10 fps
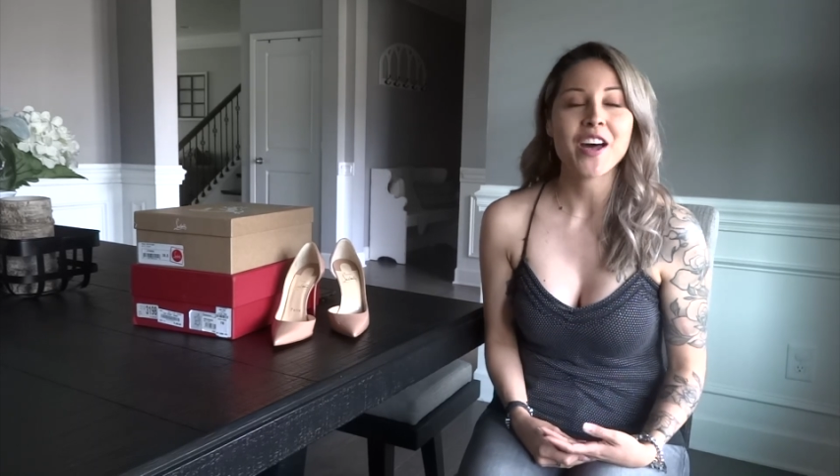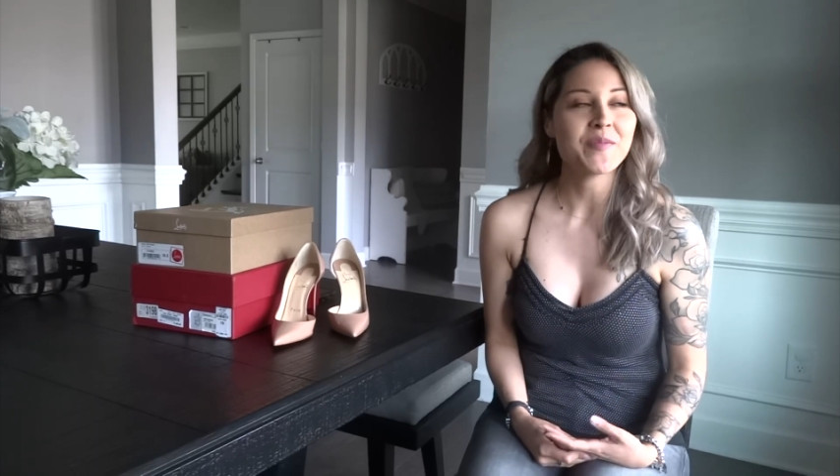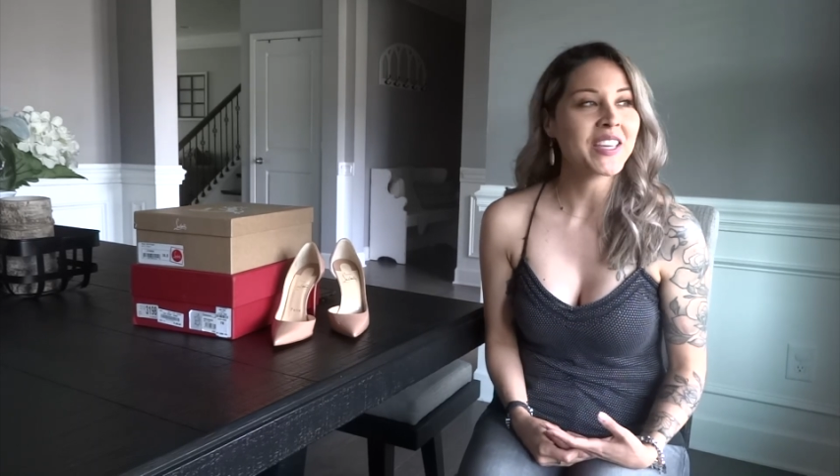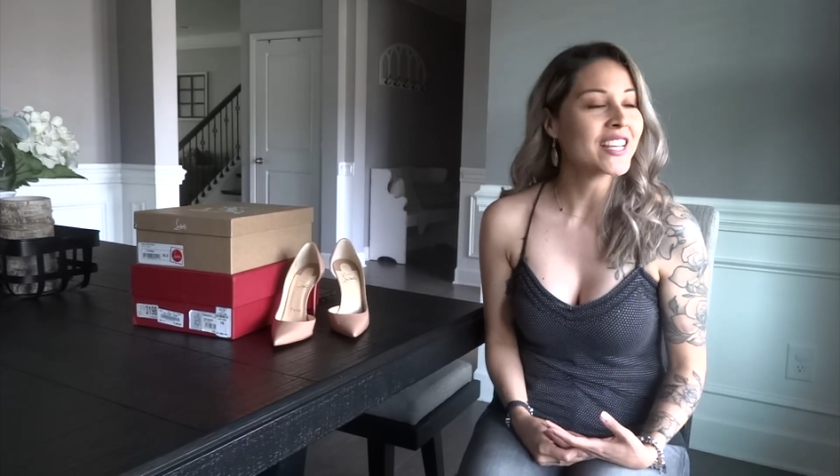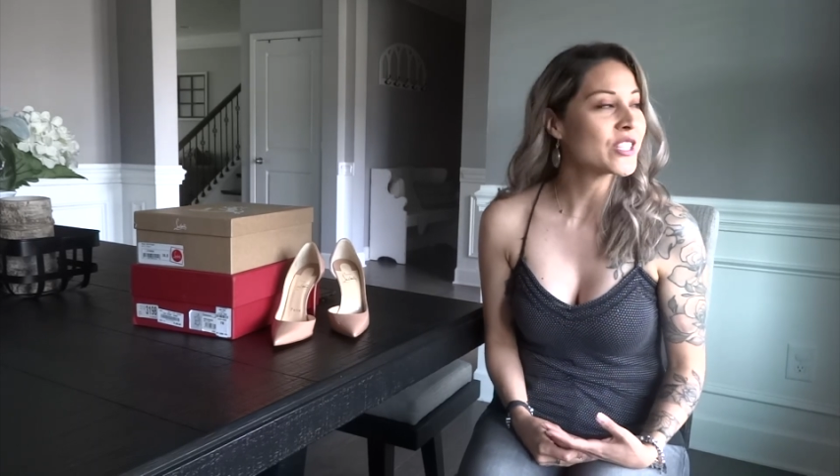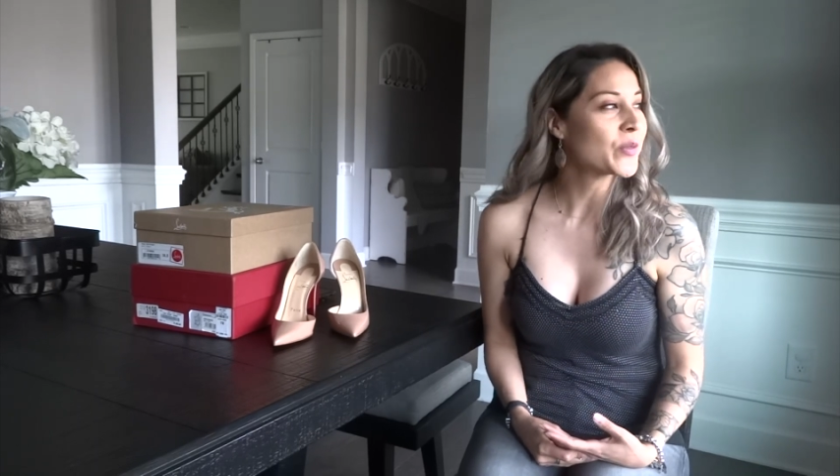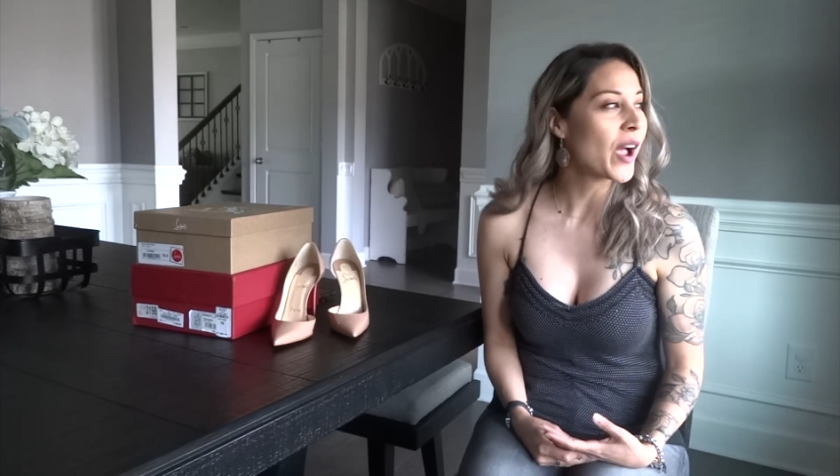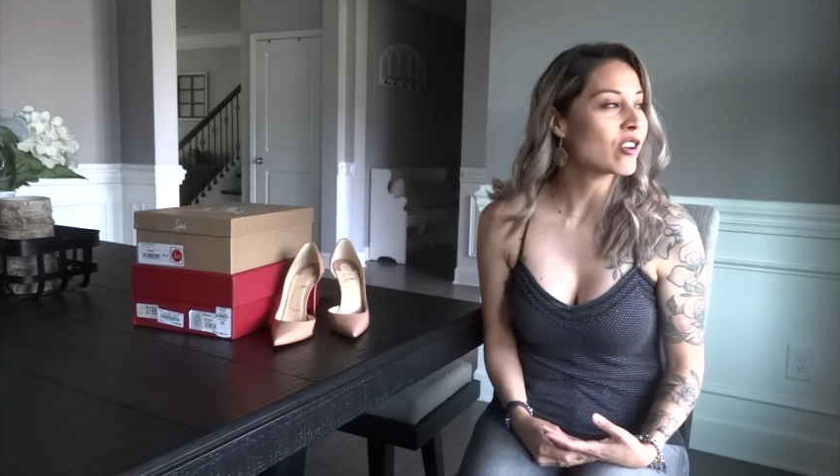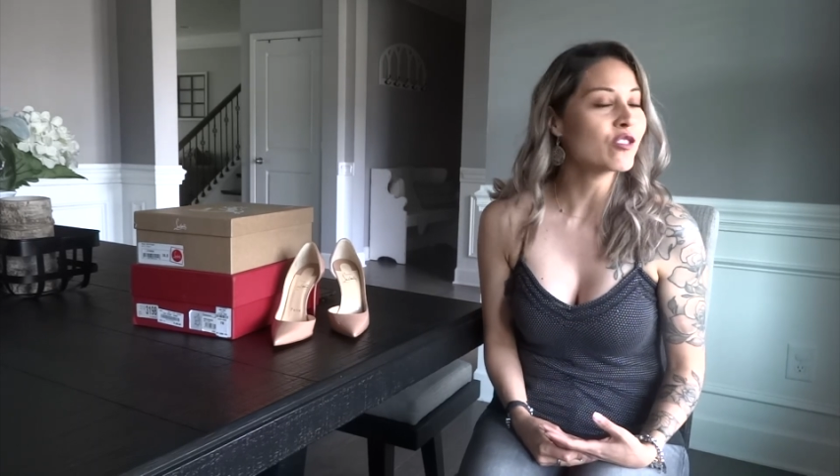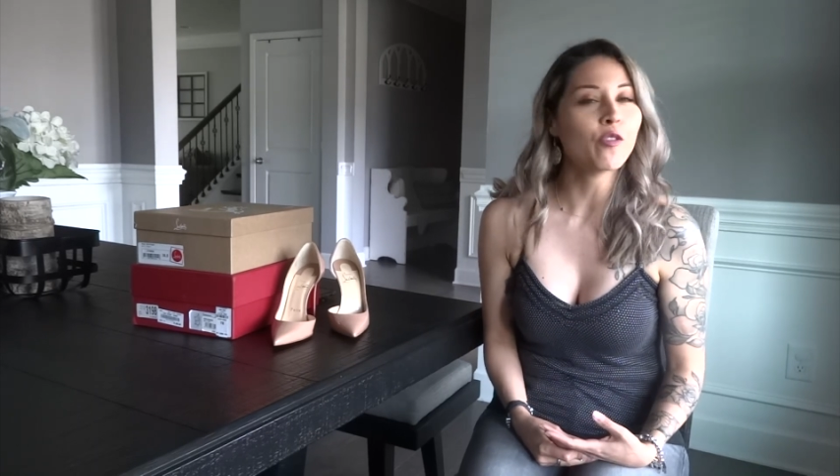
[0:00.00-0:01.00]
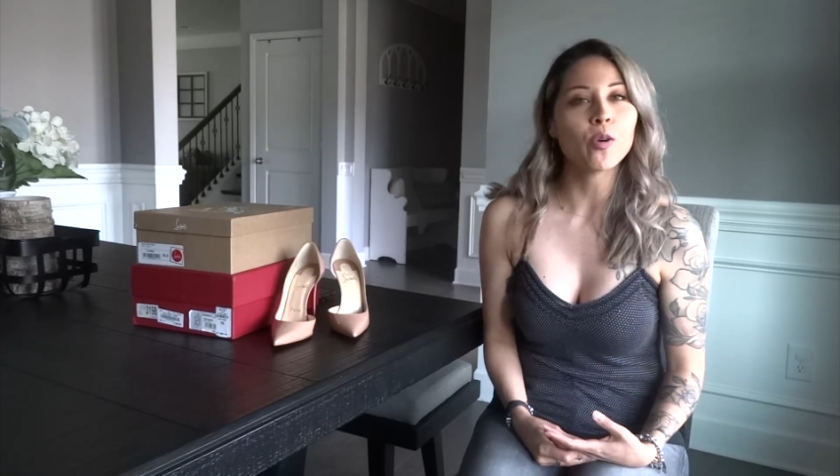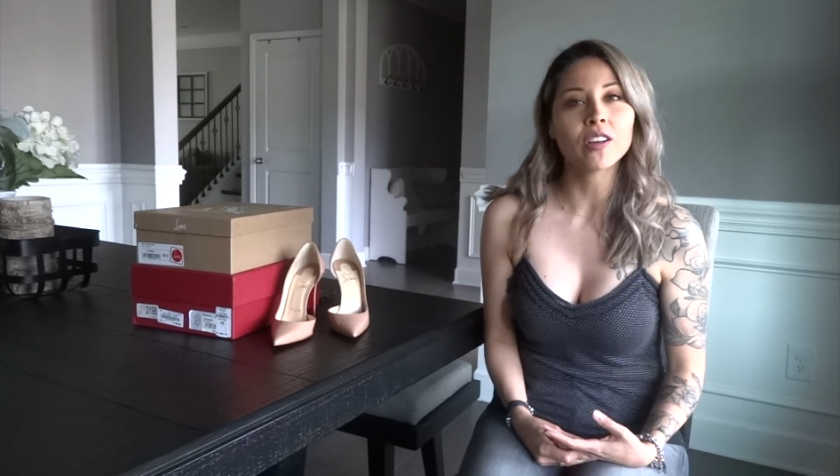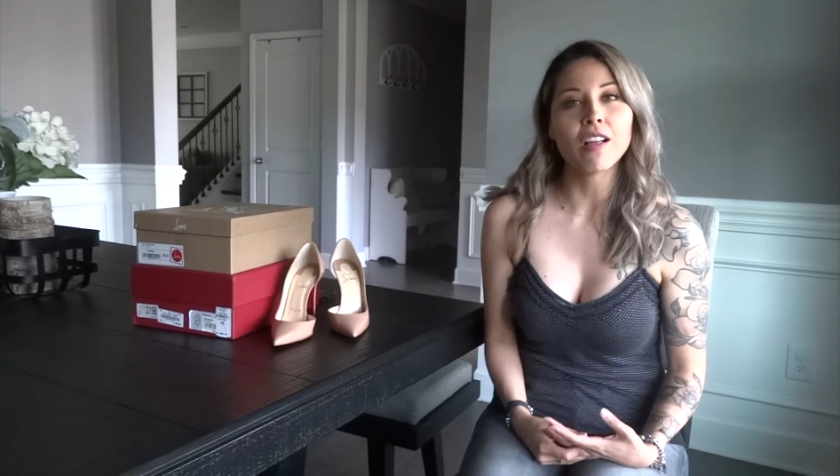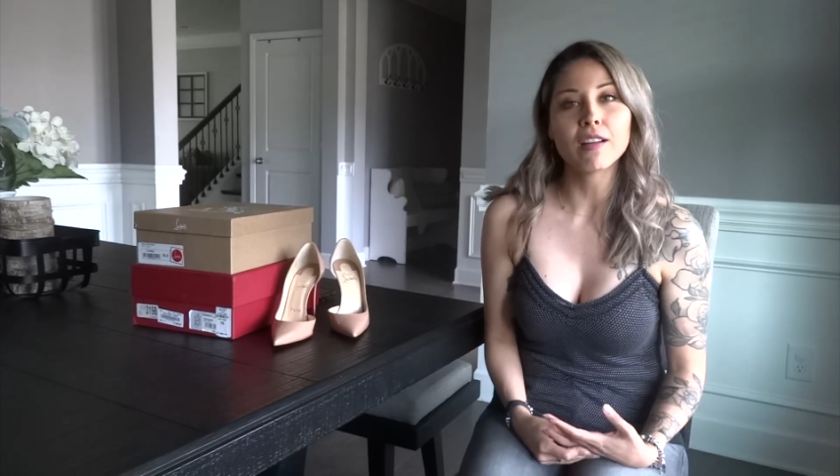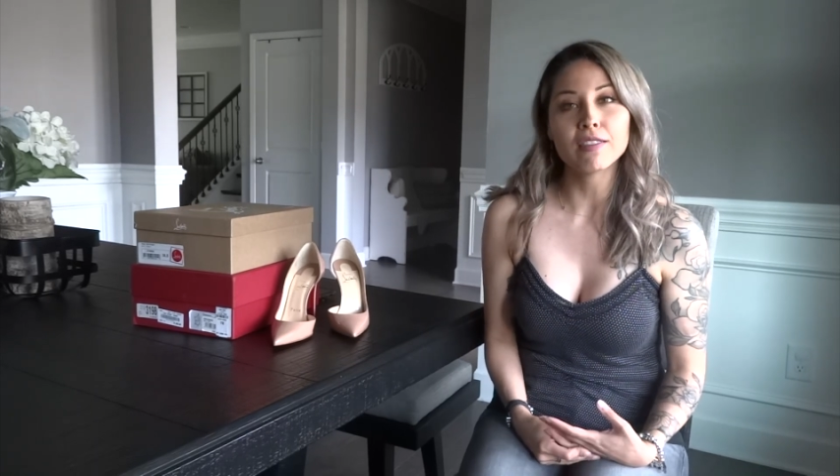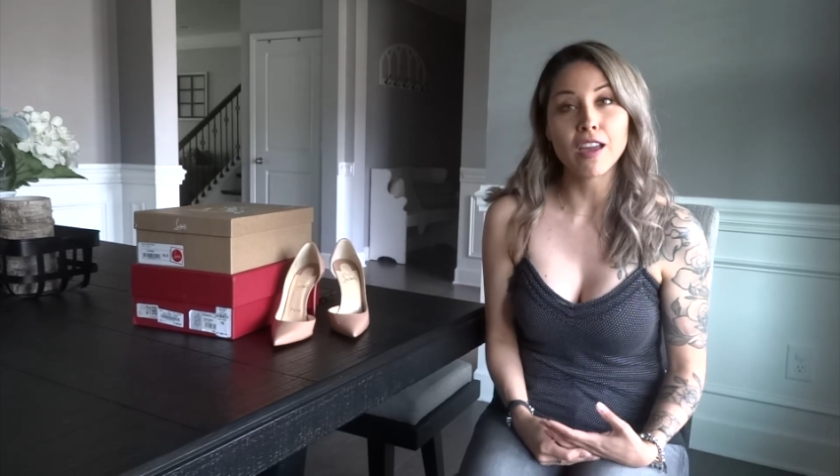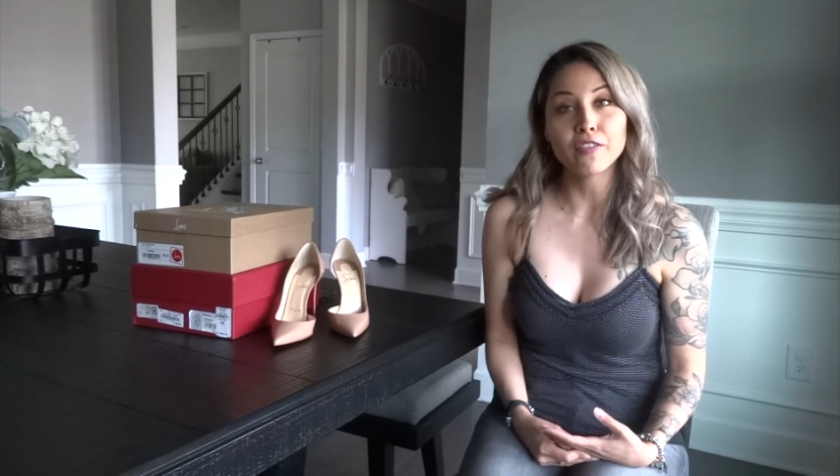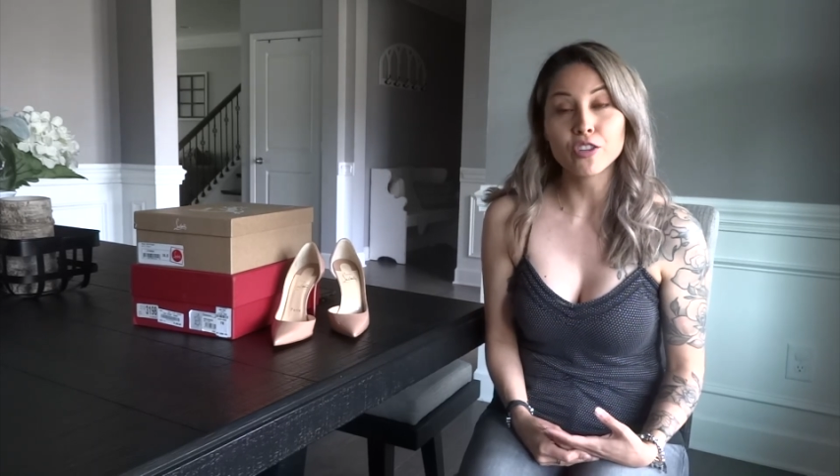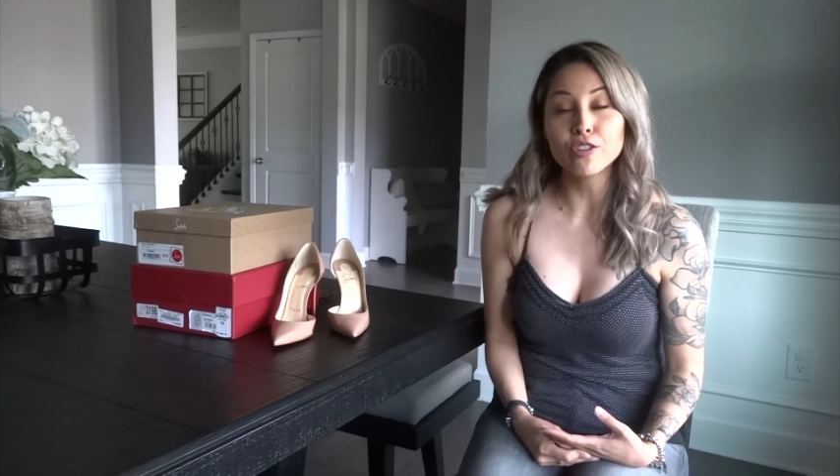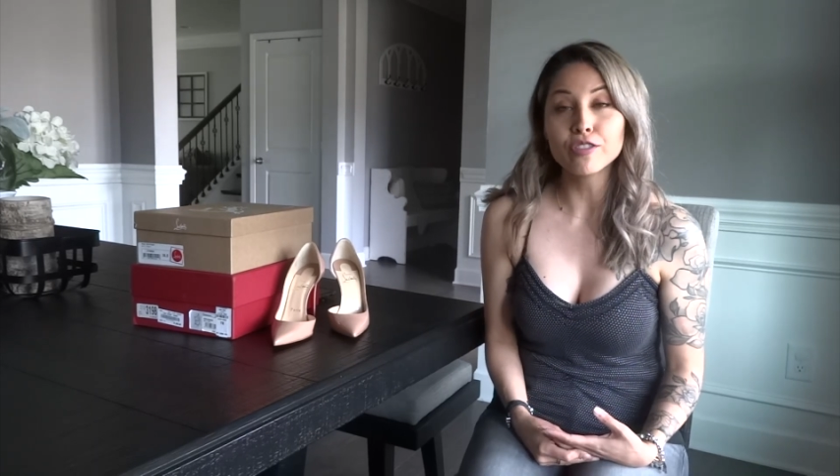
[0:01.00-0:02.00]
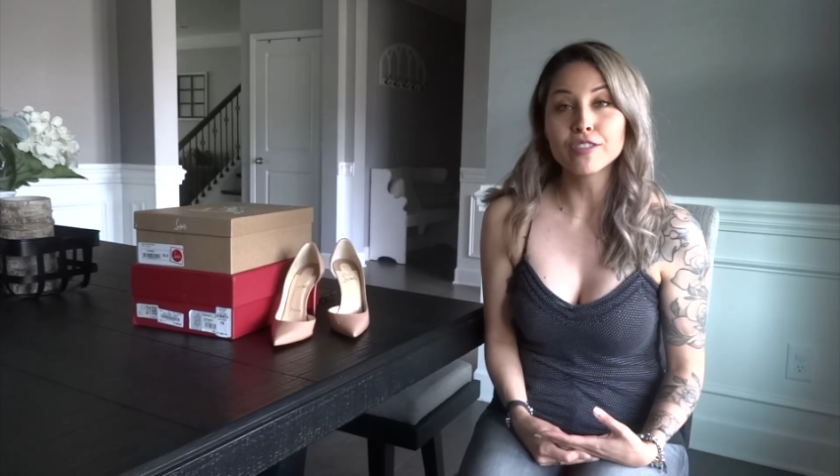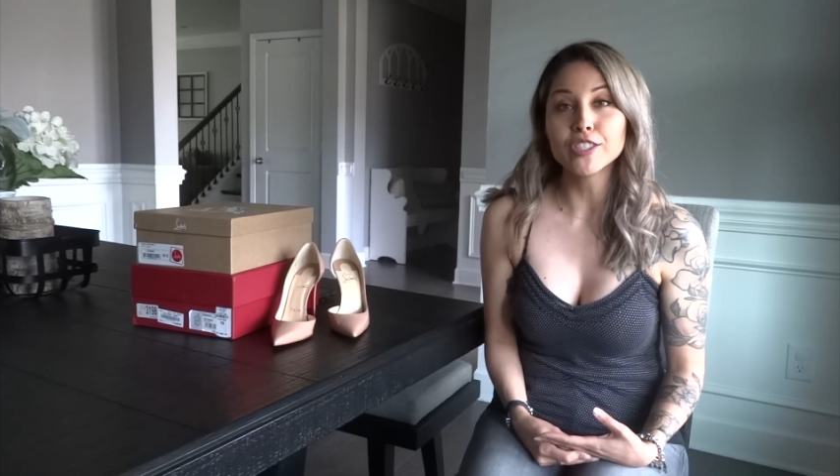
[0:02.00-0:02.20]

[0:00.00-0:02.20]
It is around 4 o'clock in the afternoon,